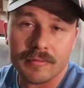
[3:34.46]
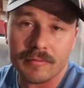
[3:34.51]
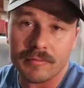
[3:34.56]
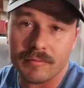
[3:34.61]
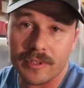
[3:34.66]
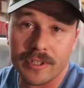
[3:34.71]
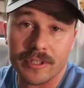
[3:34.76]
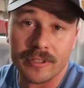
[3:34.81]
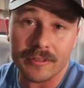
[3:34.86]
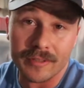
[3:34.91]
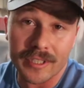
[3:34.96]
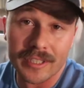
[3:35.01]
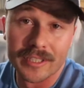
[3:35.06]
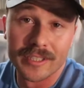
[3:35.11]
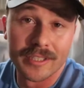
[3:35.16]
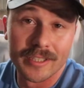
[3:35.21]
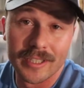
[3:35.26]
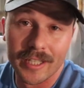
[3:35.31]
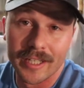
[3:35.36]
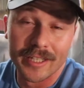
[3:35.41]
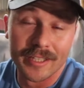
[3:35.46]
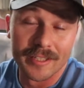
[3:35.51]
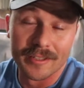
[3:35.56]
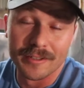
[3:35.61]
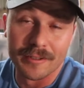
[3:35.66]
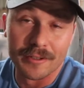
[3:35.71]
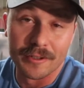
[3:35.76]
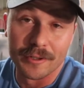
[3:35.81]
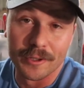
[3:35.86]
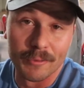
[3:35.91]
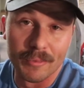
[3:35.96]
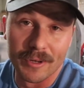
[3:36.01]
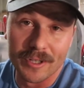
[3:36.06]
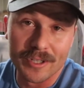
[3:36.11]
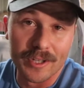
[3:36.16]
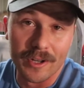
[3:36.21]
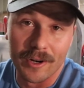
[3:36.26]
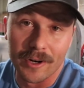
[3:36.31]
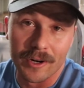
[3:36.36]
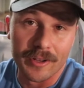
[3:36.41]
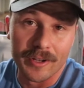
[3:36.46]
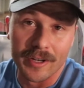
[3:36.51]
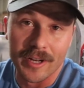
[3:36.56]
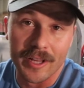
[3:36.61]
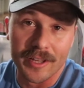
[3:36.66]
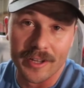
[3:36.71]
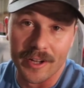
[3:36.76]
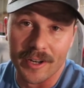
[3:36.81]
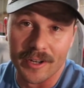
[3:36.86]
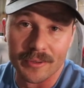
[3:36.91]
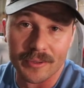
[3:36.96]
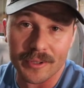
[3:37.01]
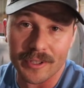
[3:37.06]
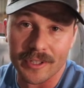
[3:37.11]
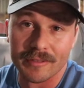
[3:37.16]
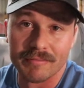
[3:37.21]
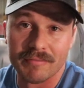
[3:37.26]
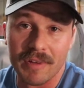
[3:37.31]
Dude, this is taking so much longer than I thought it would.